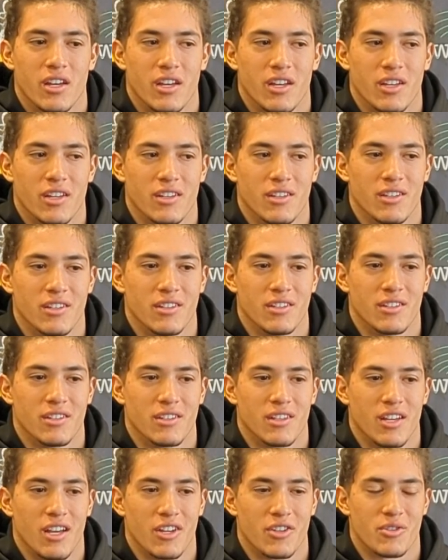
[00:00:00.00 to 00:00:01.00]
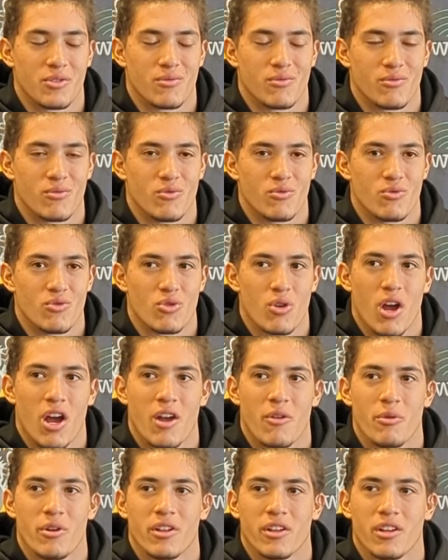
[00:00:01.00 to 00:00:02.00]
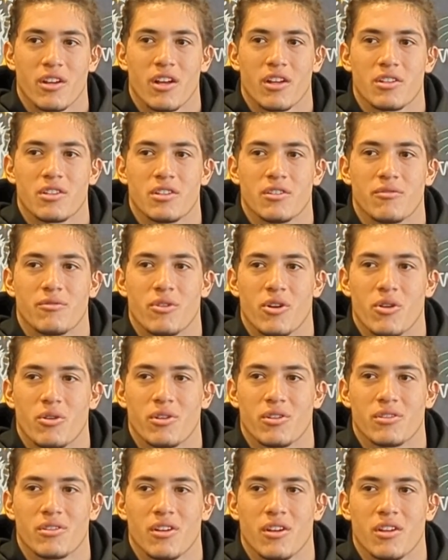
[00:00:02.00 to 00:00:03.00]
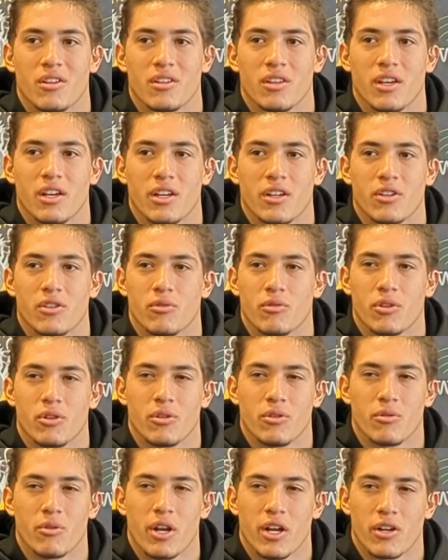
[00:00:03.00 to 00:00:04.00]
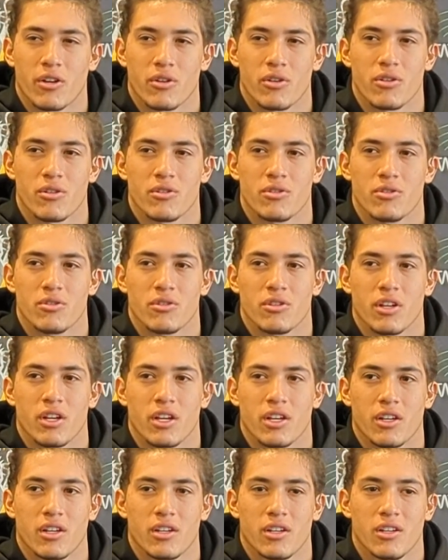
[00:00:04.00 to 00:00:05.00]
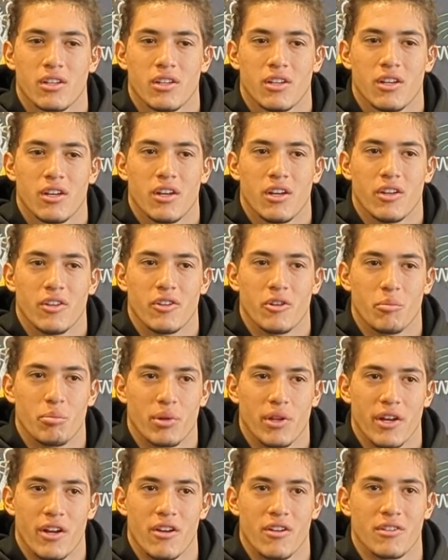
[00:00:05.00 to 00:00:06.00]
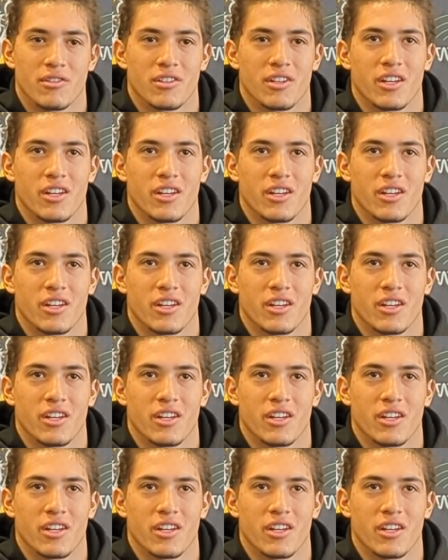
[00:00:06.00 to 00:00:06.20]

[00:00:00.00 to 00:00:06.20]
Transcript: is I try really not to focus on the records or their players.